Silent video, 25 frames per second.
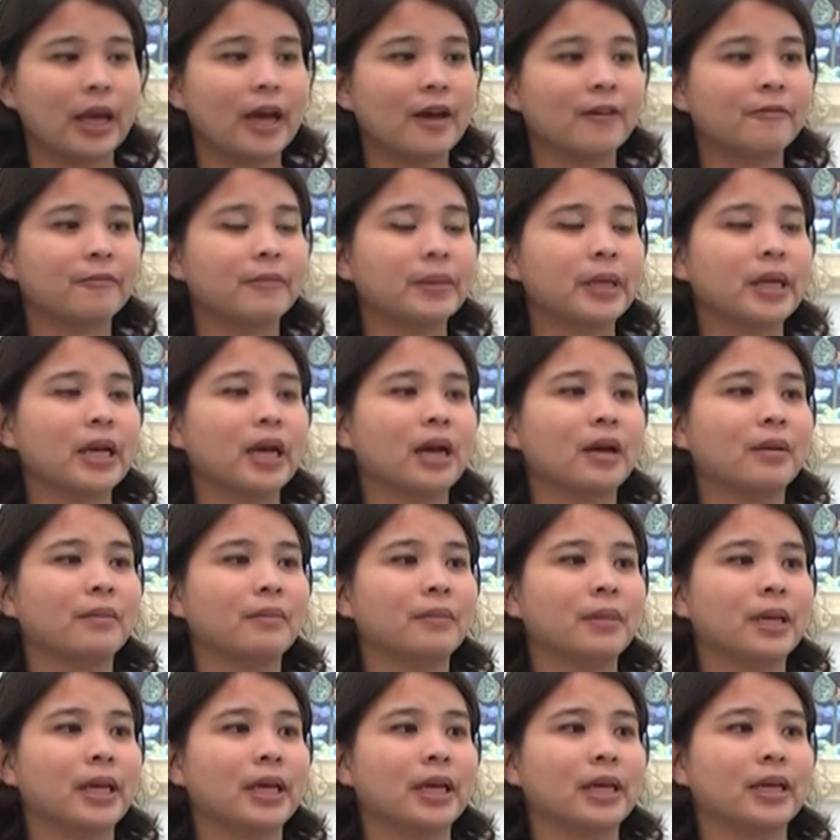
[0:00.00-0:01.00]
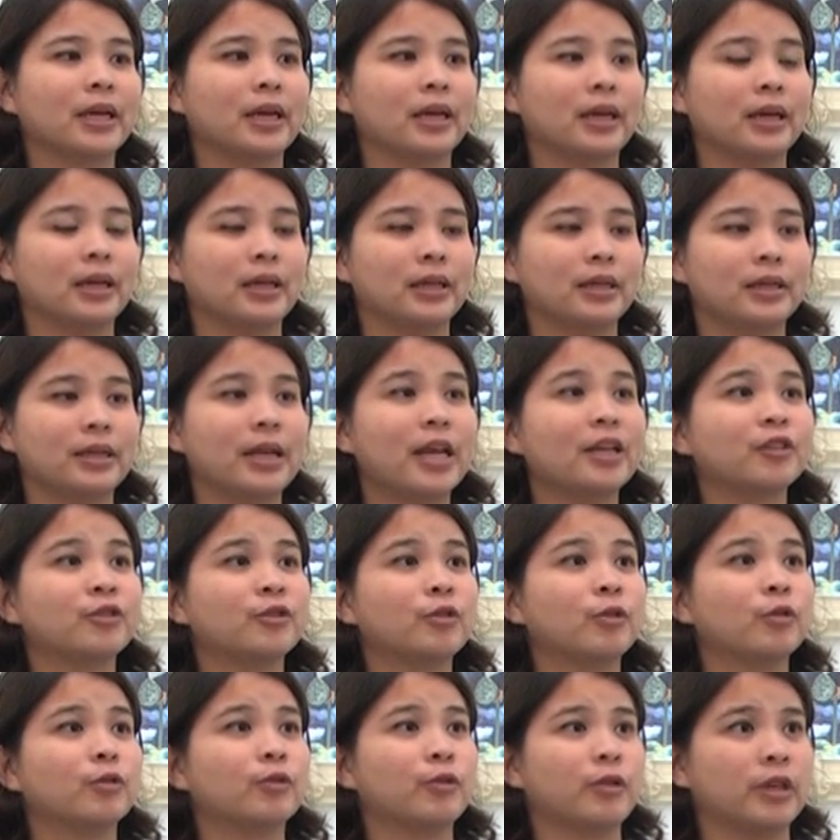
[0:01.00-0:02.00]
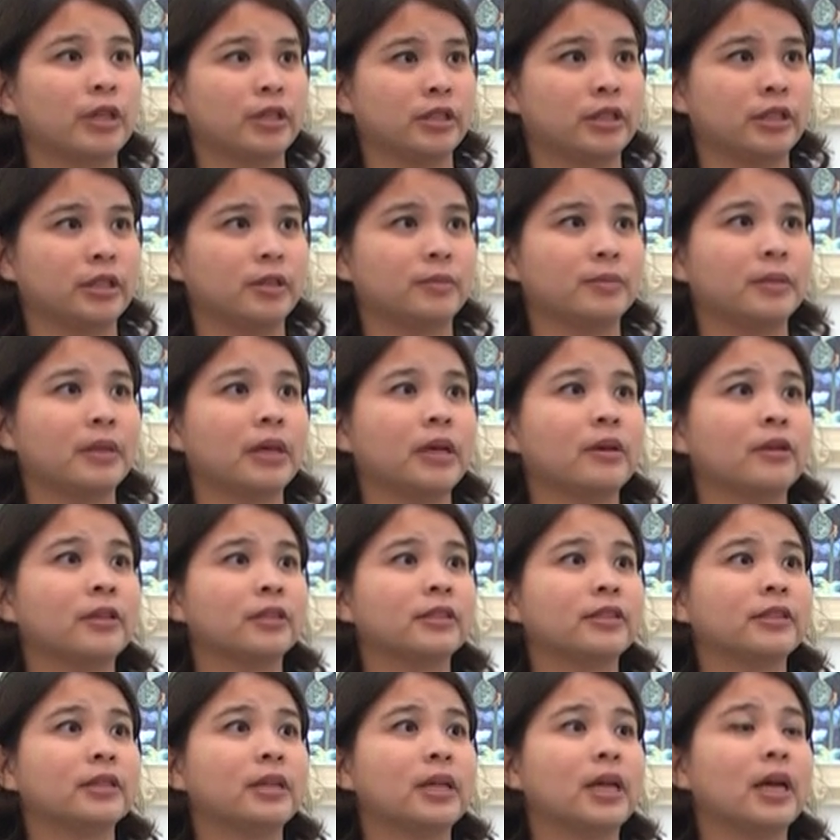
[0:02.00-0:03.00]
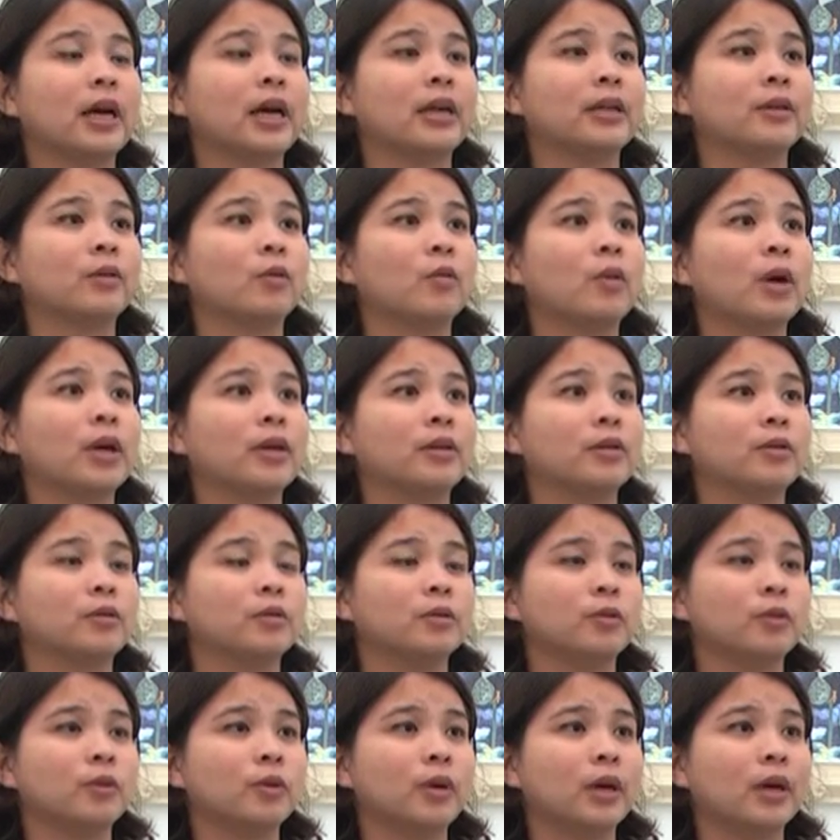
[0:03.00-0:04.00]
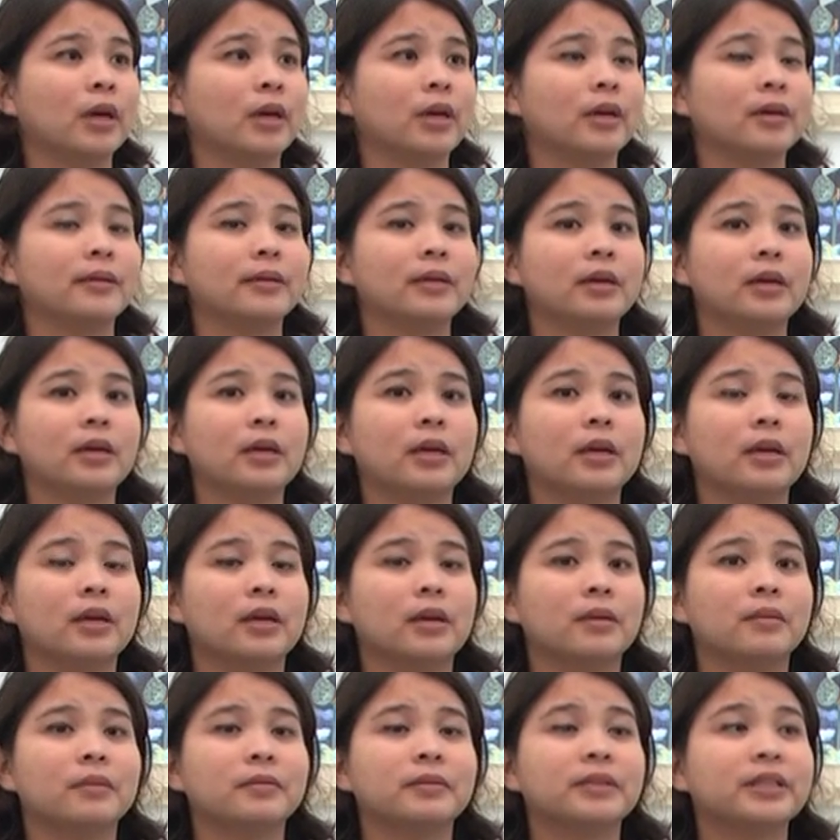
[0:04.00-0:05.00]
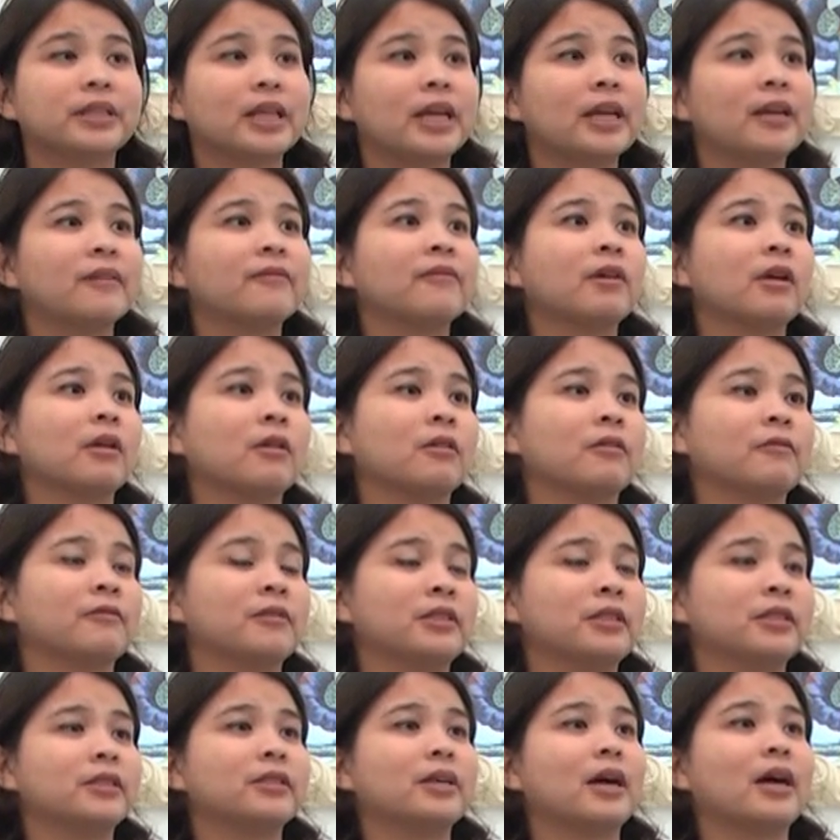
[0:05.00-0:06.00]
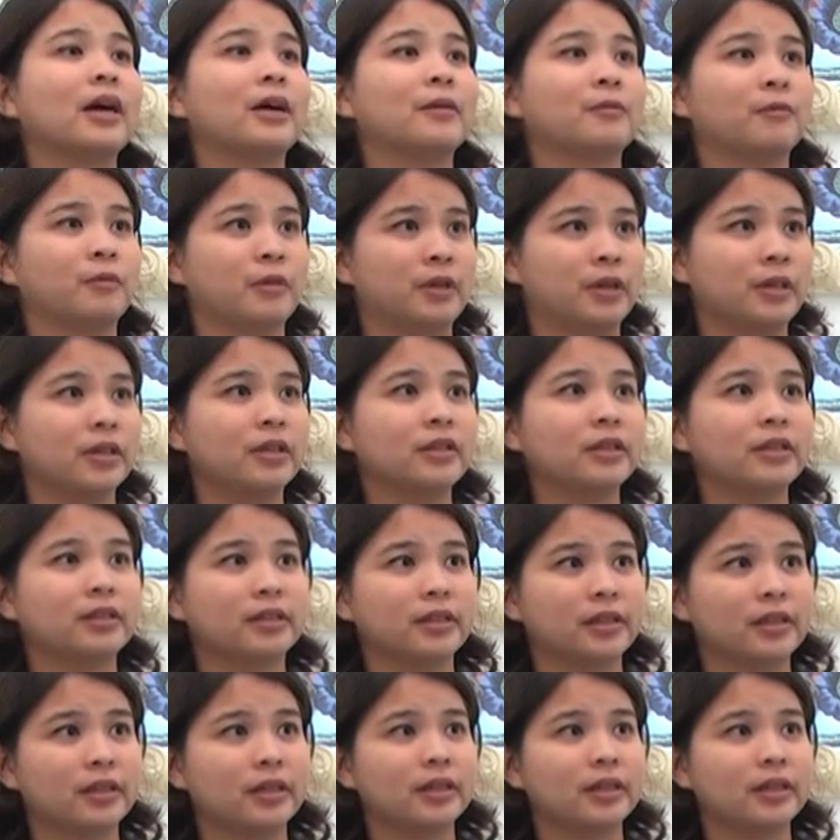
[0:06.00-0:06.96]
they have become like a national treasure because they are the one who save all of this artwork.